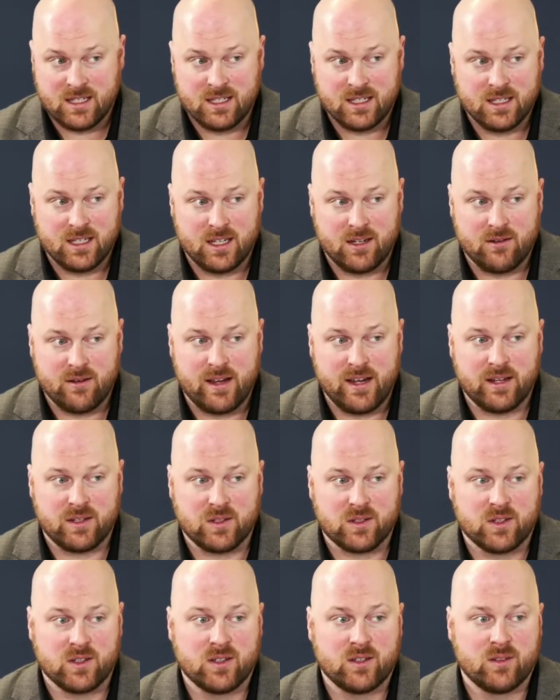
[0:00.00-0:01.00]
All right,
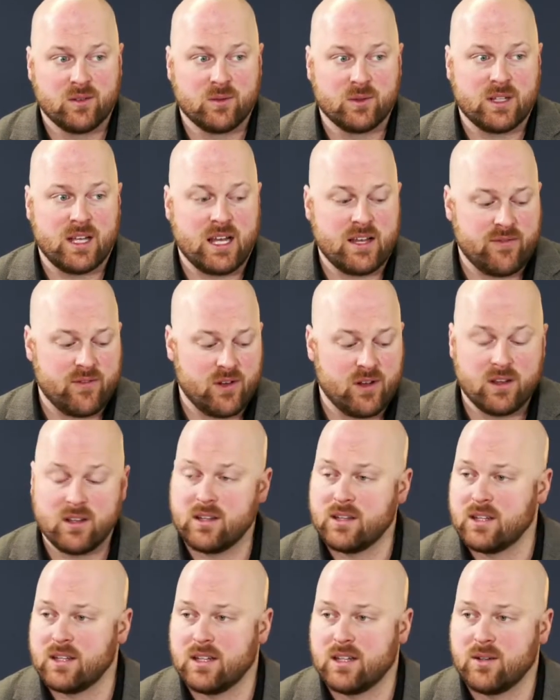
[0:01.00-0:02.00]
we're live on
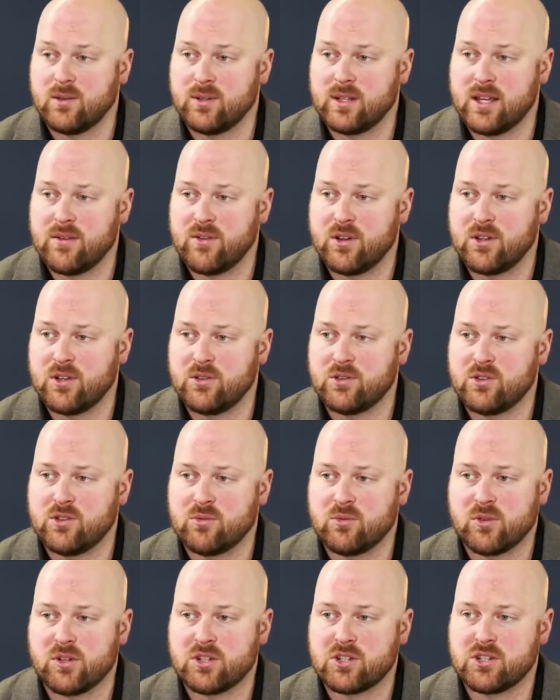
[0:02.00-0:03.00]
YouTube,
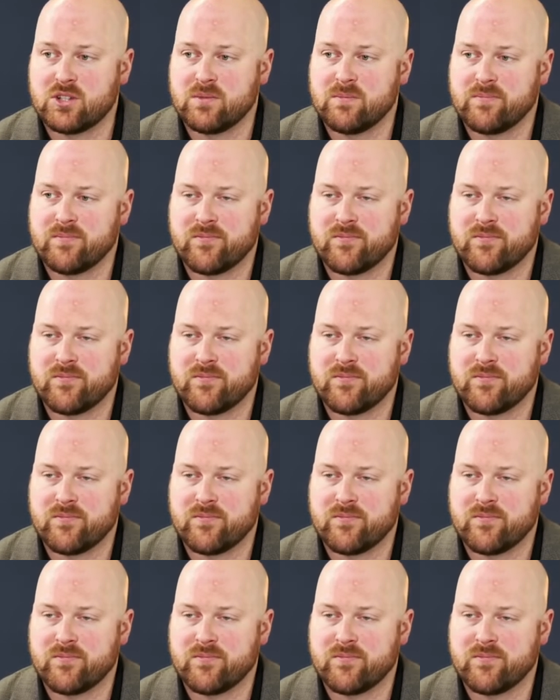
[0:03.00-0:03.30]
Christian.